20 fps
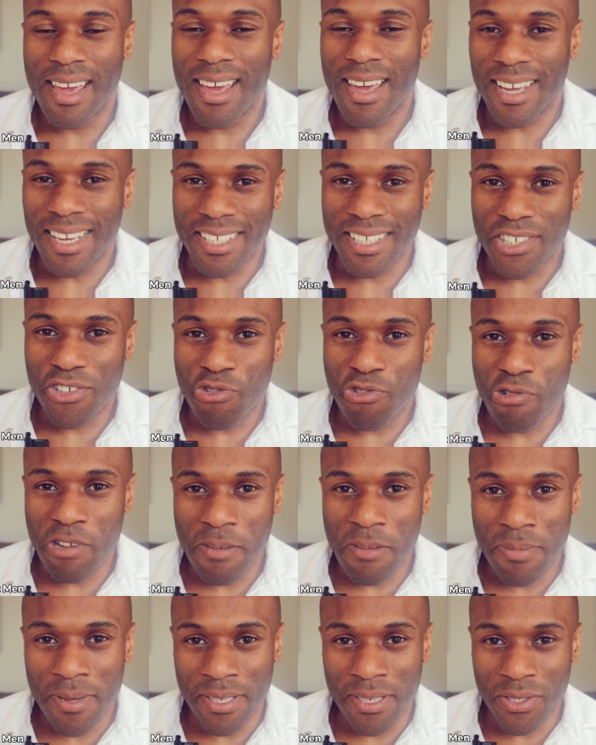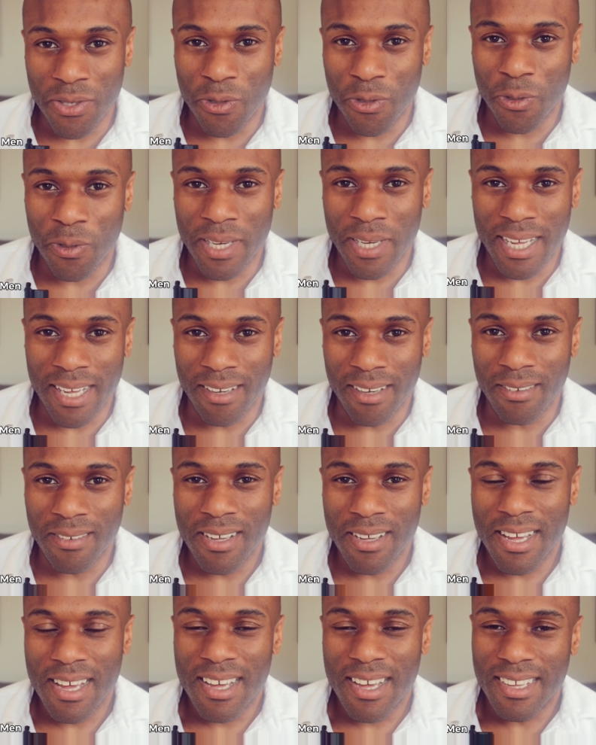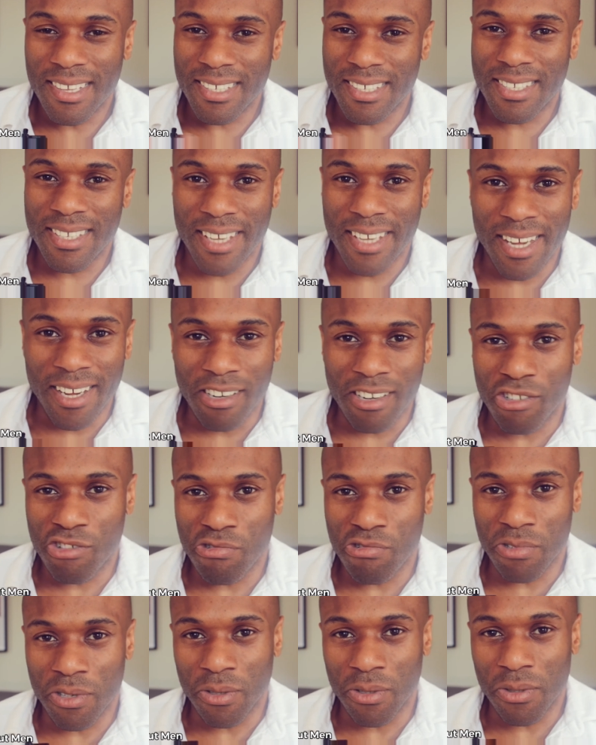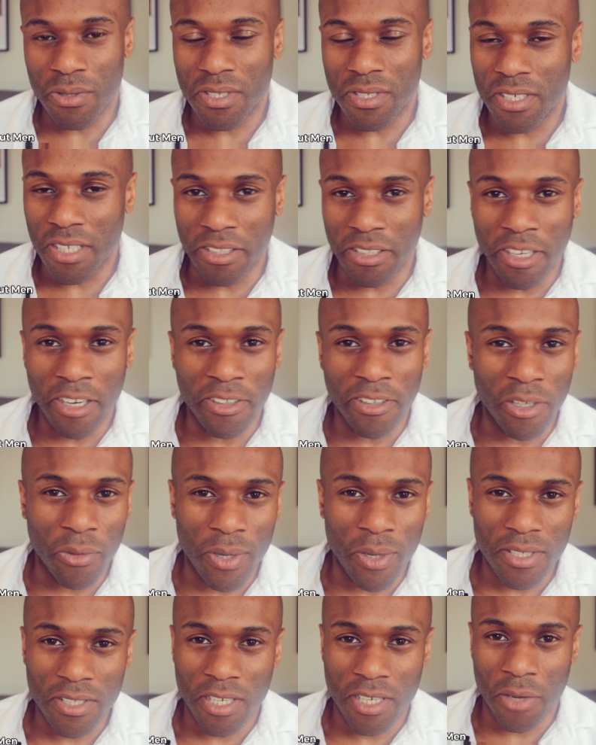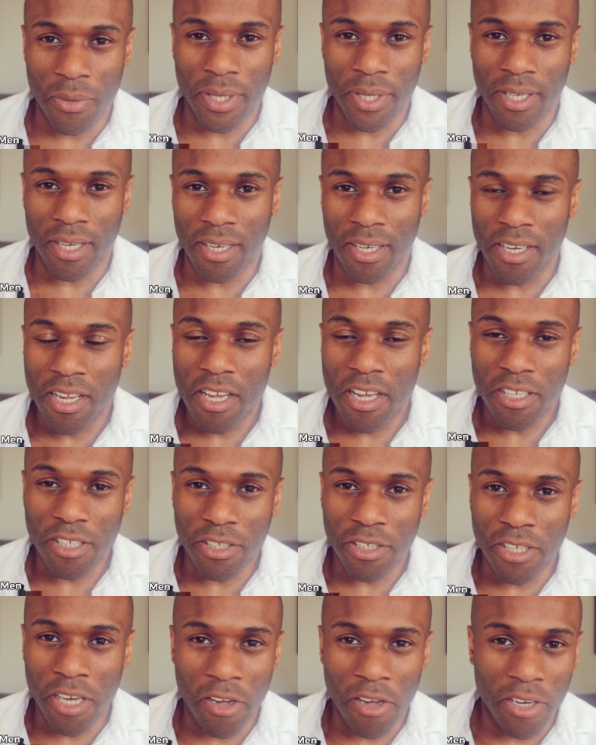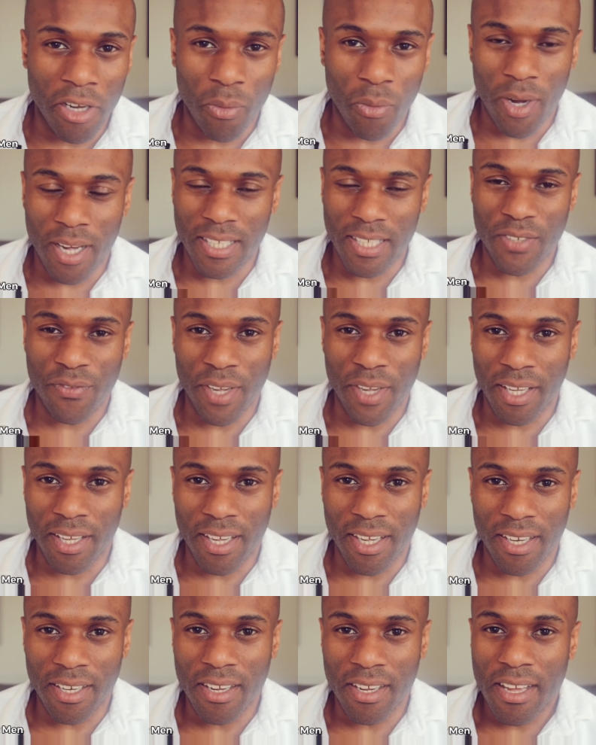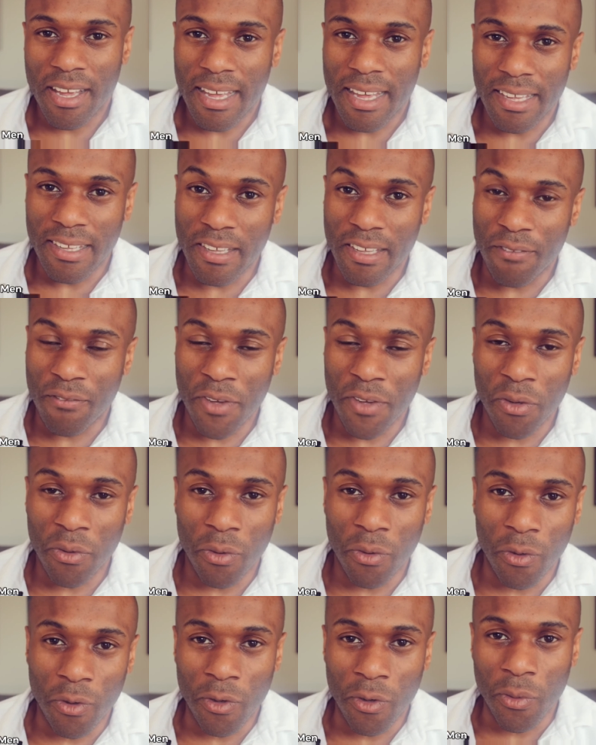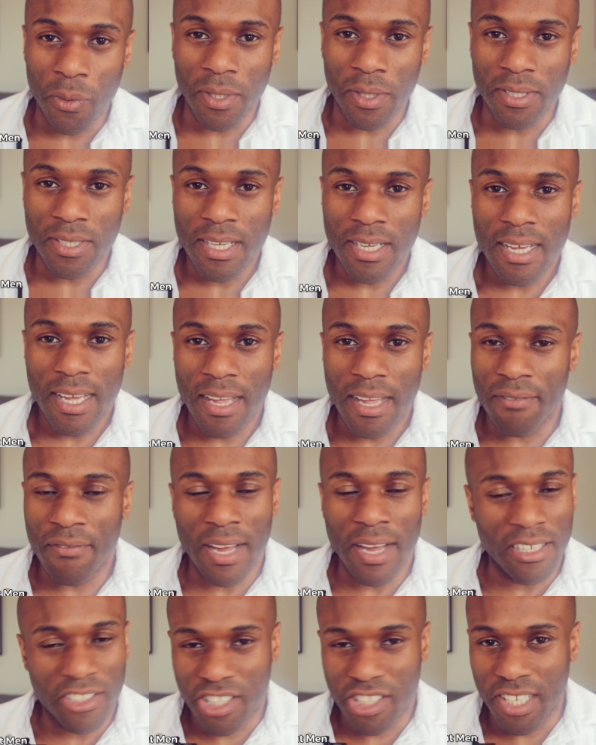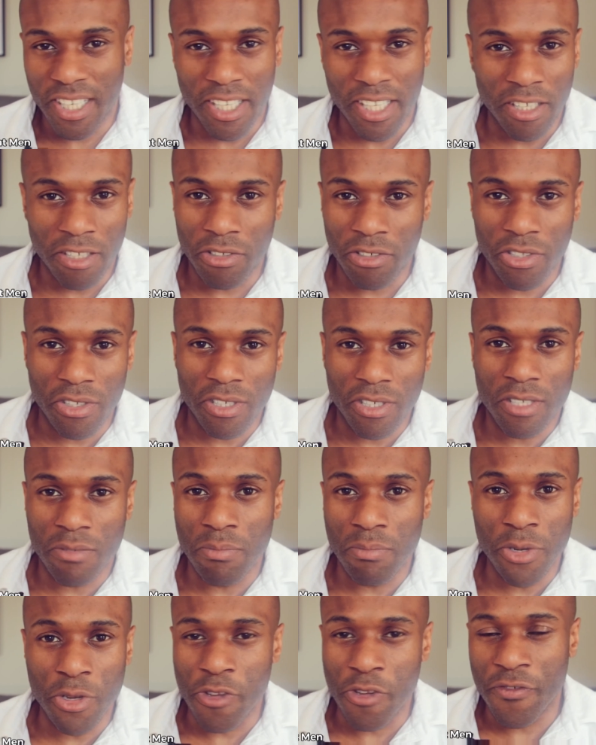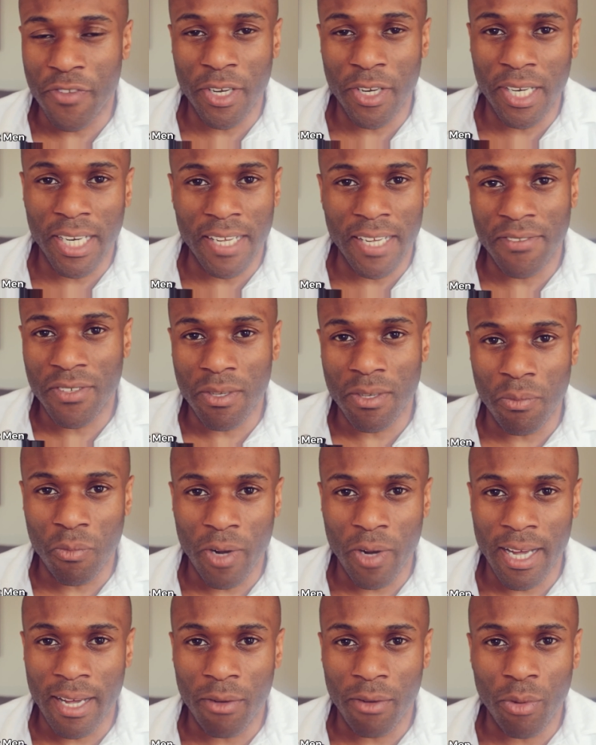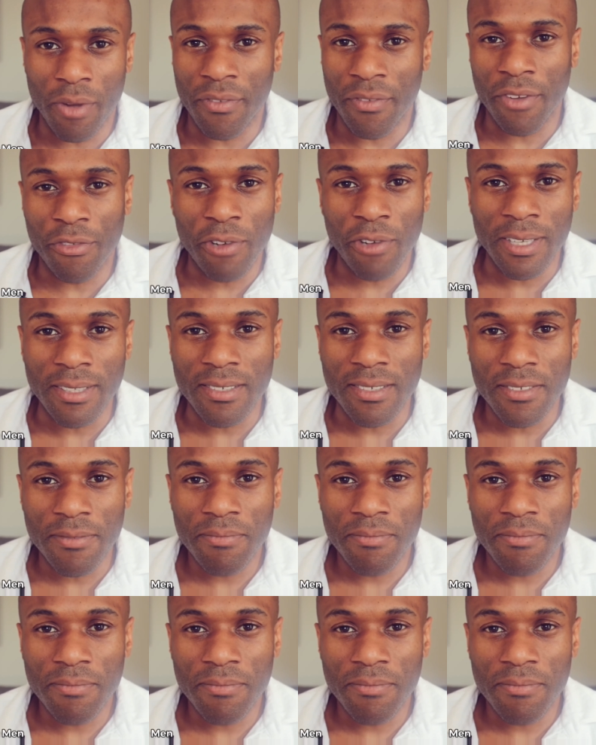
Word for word: It's creepy as all hell. Your skin crawls, you don't know what's going on, you don't know what he's thinking, you feel awkward, eventually you just move, you leave somewhere with your friends.